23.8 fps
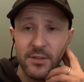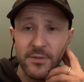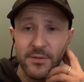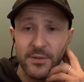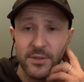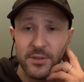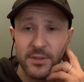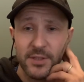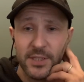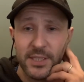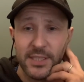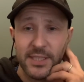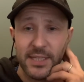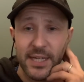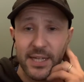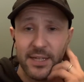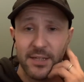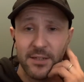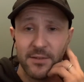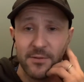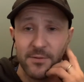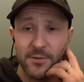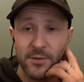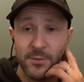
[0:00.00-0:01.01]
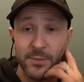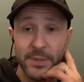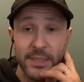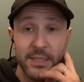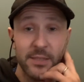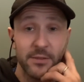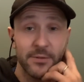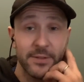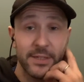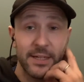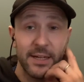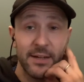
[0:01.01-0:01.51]
If you're excited for me
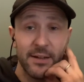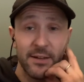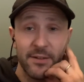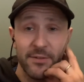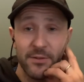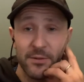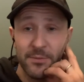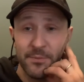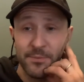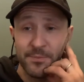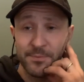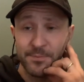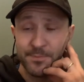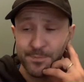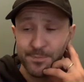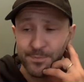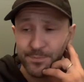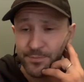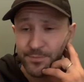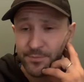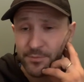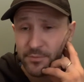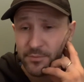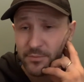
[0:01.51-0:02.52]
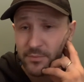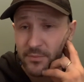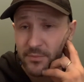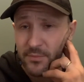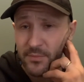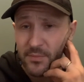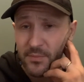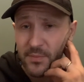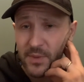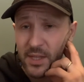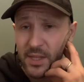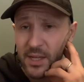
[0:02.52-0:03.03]
to read any of them,
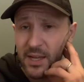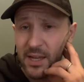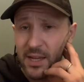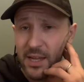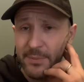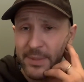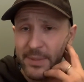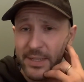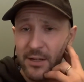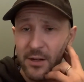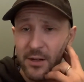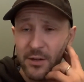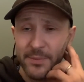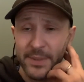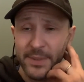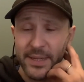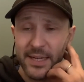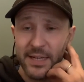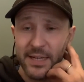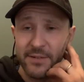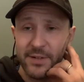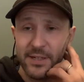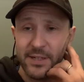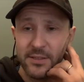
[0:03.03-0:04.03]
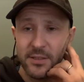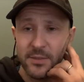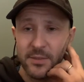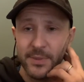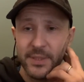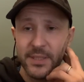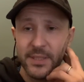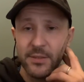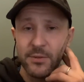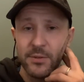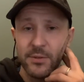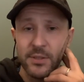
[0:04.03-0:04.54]
let me know. I might get around to them a
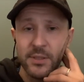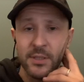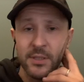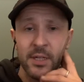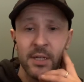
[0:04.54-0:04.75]
bit sooner.